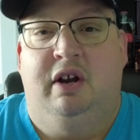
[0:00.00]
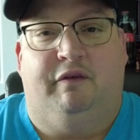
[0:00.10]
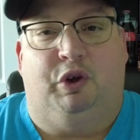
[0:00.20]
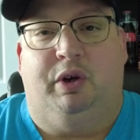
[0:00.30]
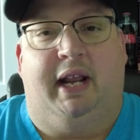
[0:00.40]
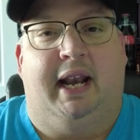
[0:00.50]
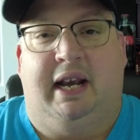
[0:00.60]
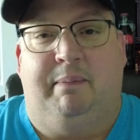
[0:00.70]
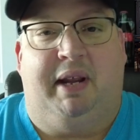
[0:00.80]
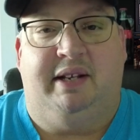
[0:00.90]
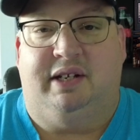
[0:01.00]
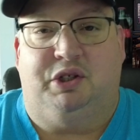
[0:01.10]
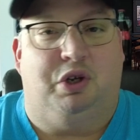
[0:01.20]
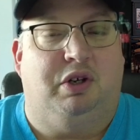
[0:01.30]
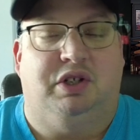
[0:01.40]
for you to get any pizza,
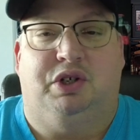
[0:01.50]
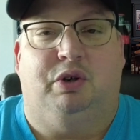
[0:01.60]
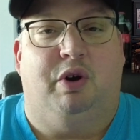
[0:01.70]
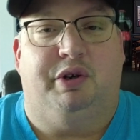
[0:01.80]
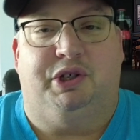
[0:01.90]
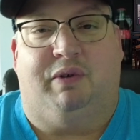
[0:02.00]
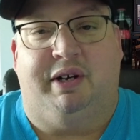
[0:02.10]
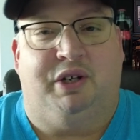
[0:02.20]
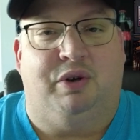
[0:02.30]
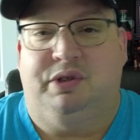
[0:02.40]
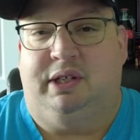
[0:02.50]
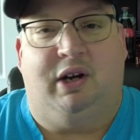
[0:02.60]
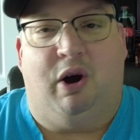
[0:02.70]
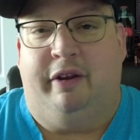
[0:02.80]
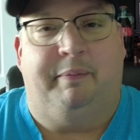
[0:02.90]
so you can still go to Sorrento's,
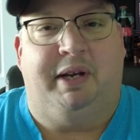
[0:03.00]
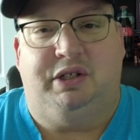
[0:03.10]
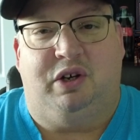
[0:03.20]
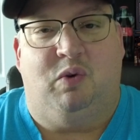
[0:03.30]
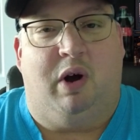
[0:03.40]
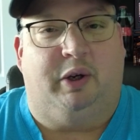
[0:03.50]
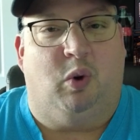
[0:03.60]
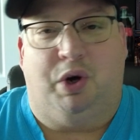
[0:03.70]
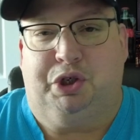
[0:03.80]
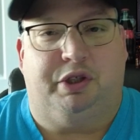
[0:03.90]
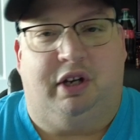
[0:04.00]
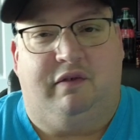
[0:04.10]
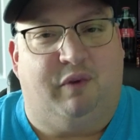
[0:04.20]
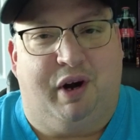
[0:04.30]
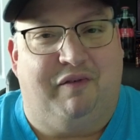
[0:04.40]
eat all the pizza you want, gorge
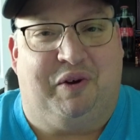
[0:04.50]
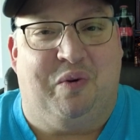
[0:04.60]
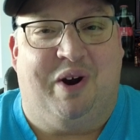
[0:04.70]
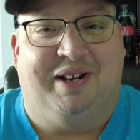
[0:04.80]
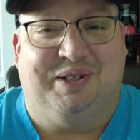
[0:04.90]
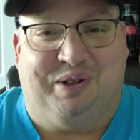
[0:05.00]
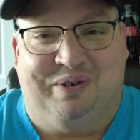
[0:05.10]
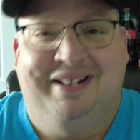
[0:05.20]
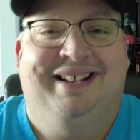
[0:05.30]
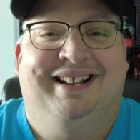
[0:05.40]
yourself, whatever you want to do.